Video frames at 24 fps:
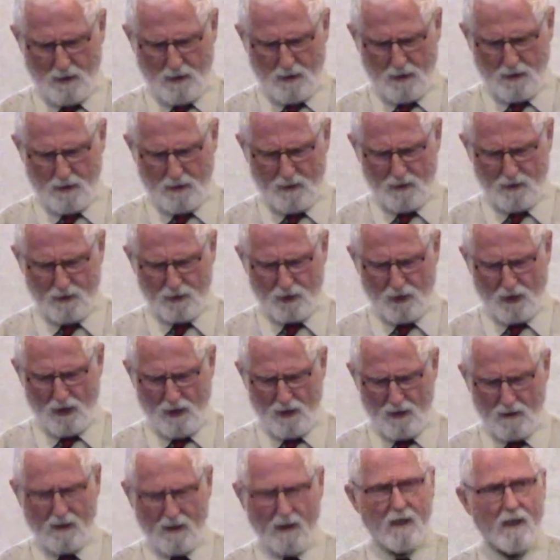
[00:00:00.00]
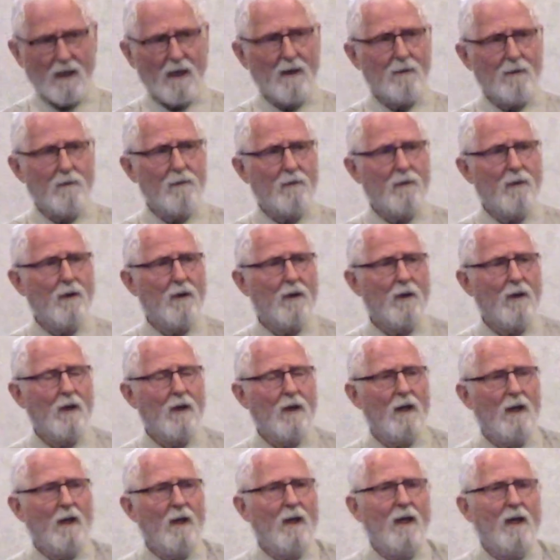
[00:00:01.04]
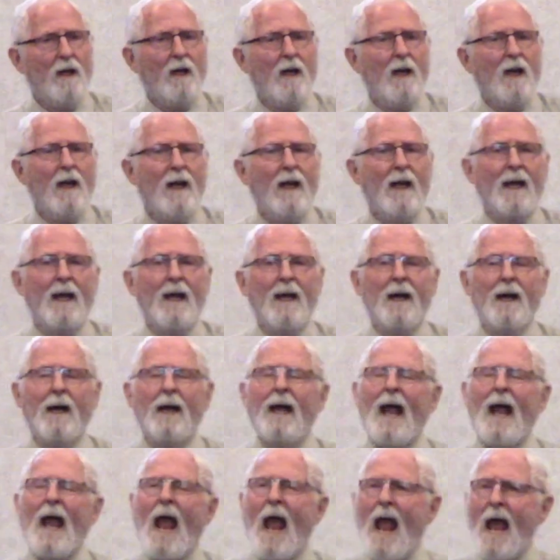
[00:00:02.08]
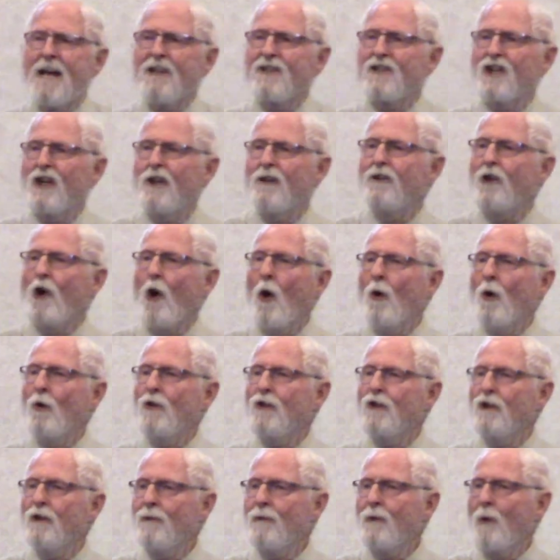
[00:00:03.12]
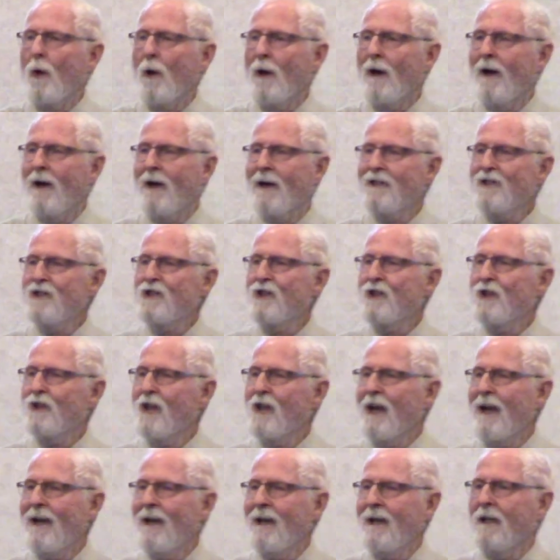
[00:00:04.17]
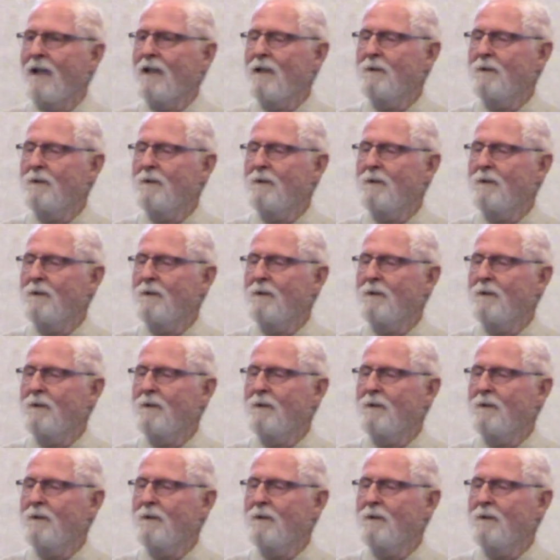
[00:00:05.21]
Does God have an antidote for us to take?